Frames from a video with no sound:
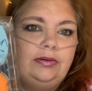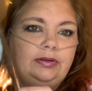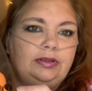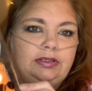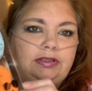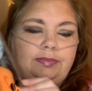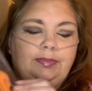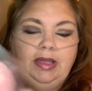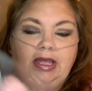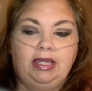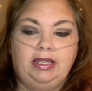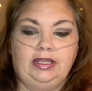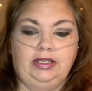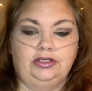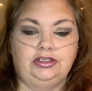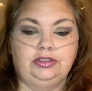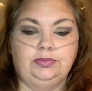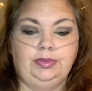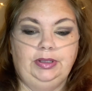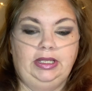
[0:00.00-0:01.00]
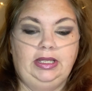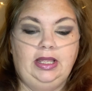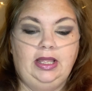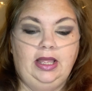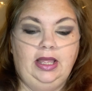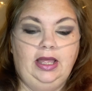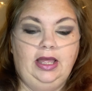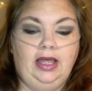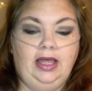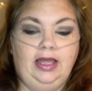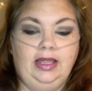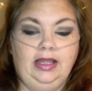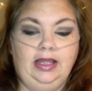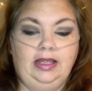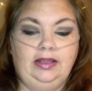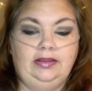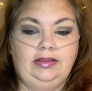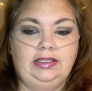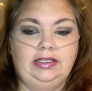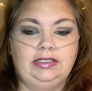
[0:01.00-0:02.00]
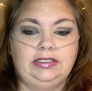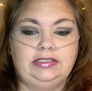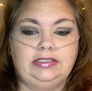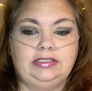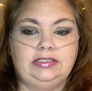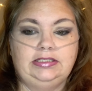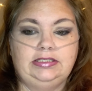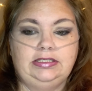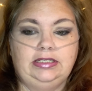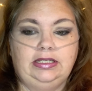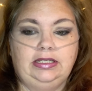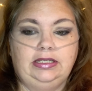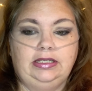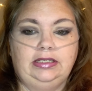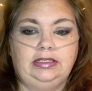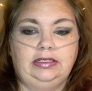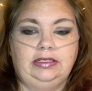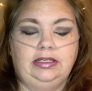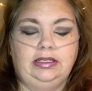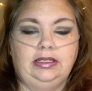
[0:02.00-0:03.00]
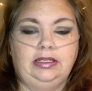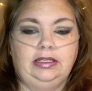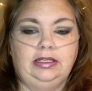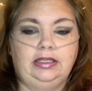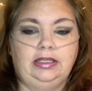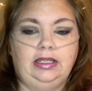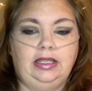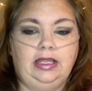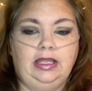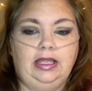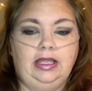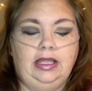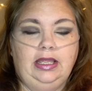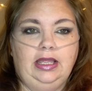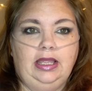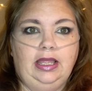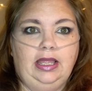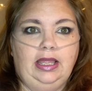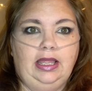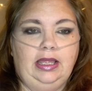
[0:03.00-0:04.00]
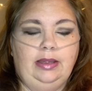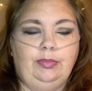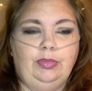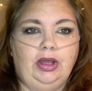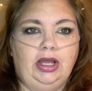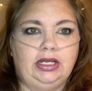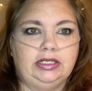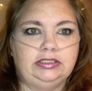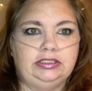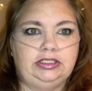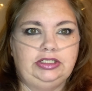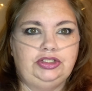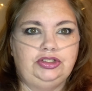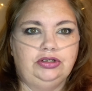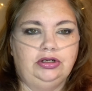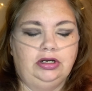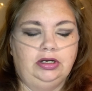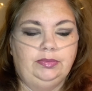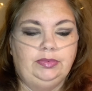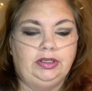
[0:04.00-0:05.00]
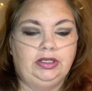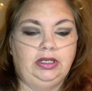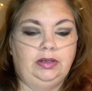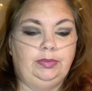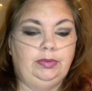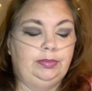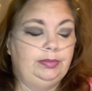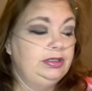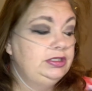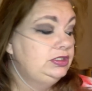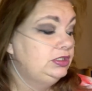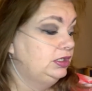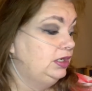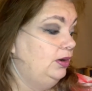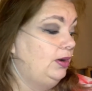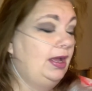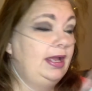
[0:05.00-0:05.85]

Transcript: it's packaged, but I got this in a BoxyCharm a couple months ago.